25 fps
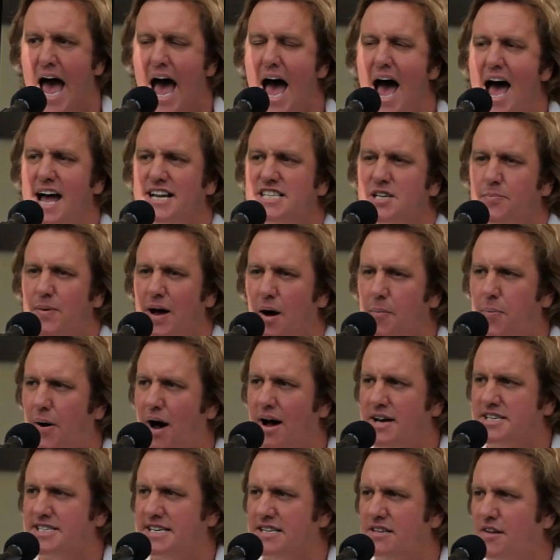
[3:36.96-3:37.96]
It's about
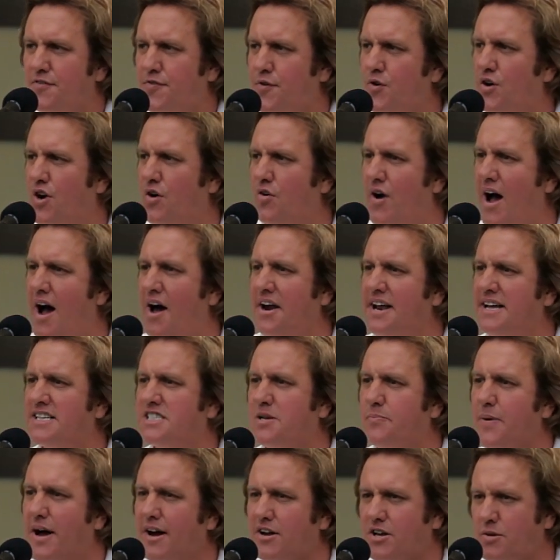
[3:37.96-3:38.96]
passing the food around.
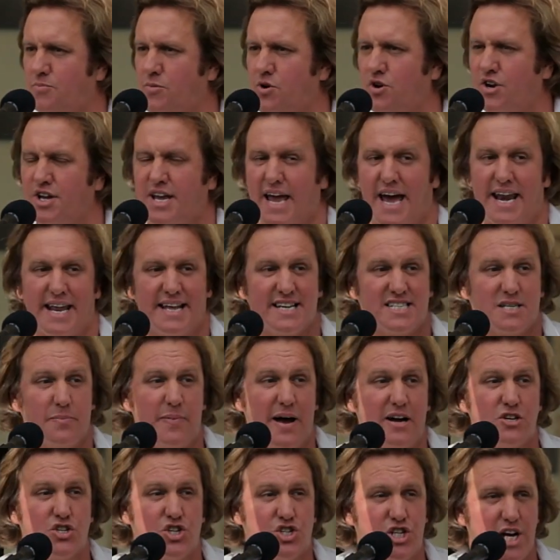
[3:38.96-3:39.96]
It's about communicating. It's
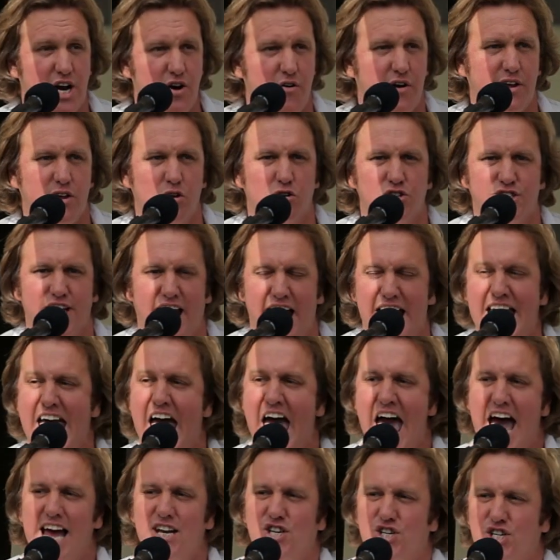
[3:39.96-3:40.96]
about sharing your day
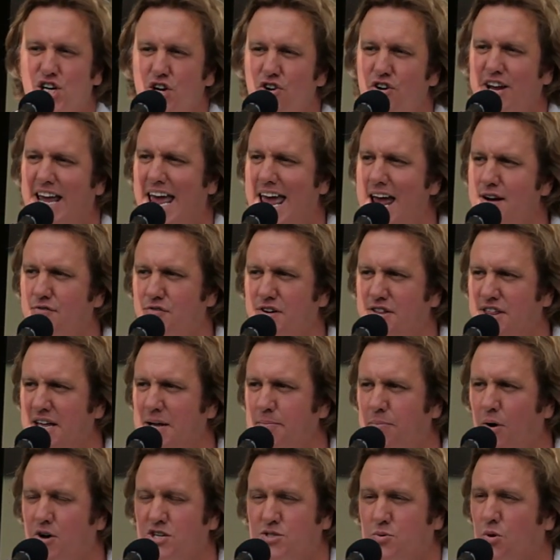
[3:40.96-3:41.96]
and sharing
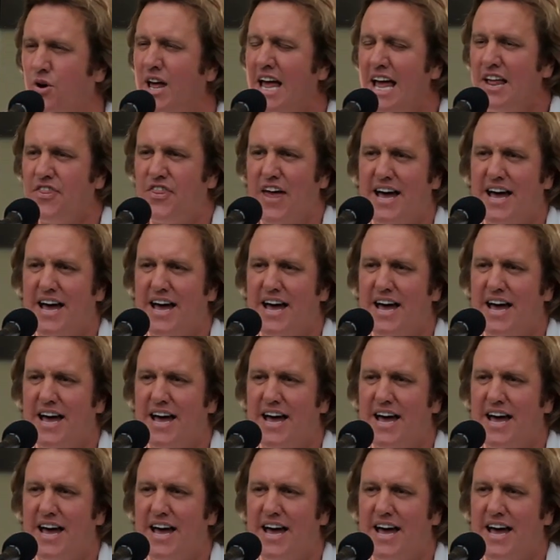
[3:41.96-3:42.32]
everything possible.